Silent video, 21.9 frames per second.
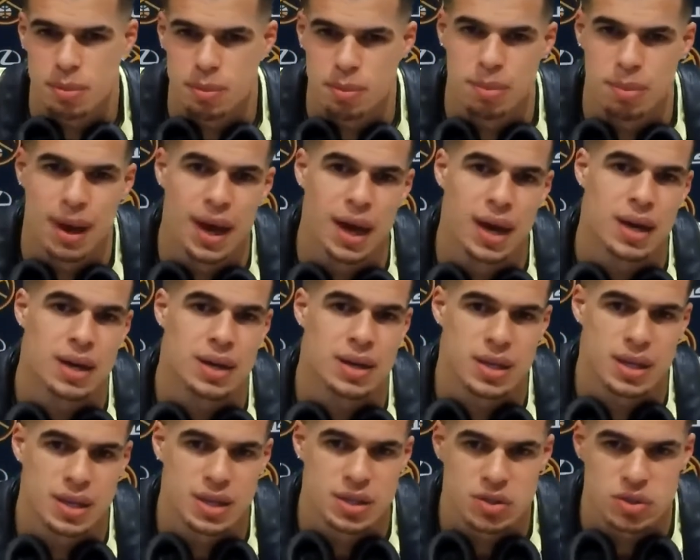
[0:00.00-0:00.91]
back
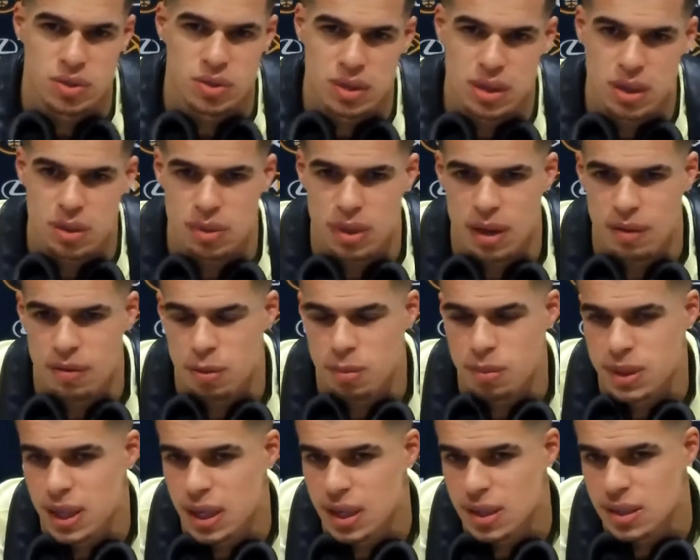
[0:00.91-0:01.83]
history or whatever,
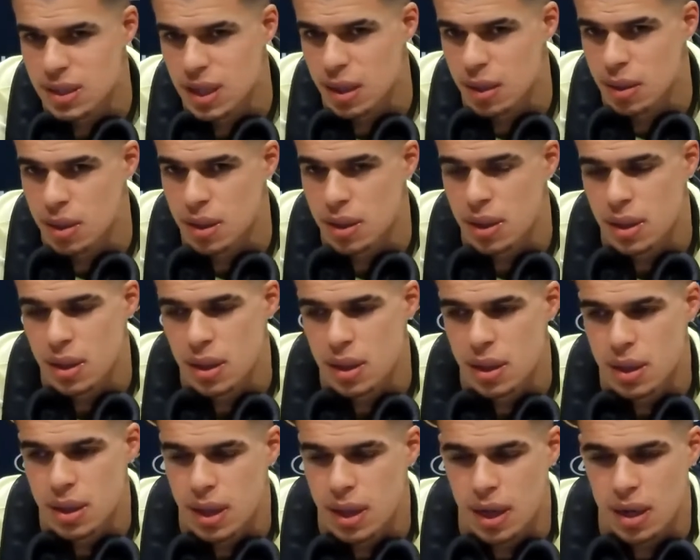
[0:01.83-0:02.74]
but that
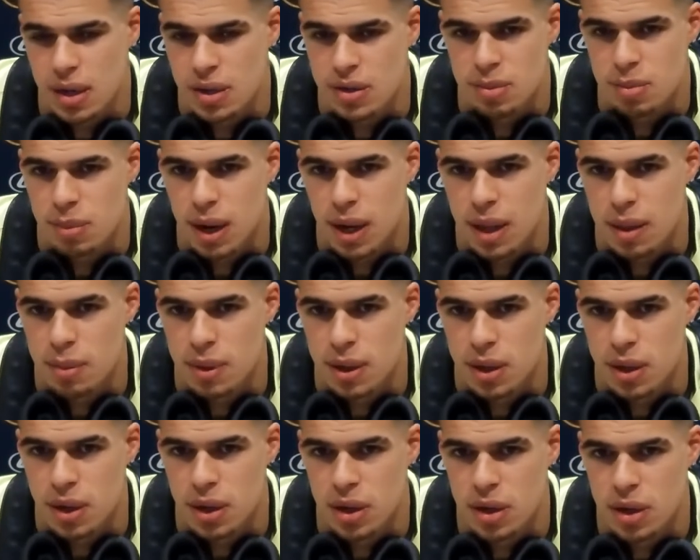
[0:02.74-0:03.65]
doesn't bother me at
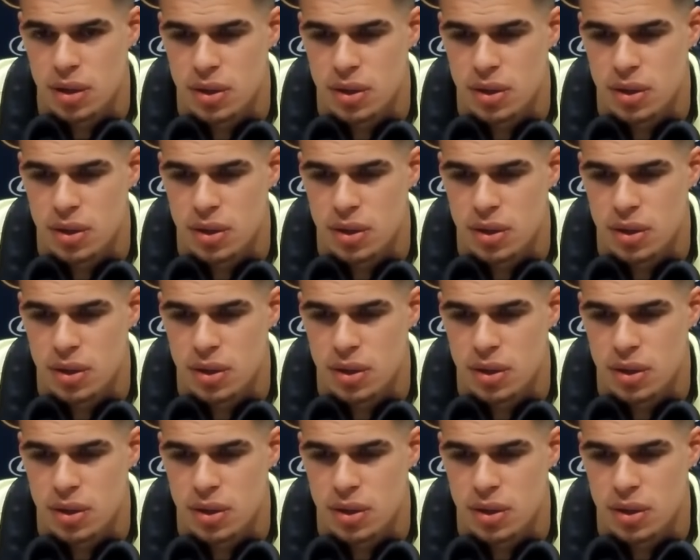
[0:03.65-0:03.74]
all.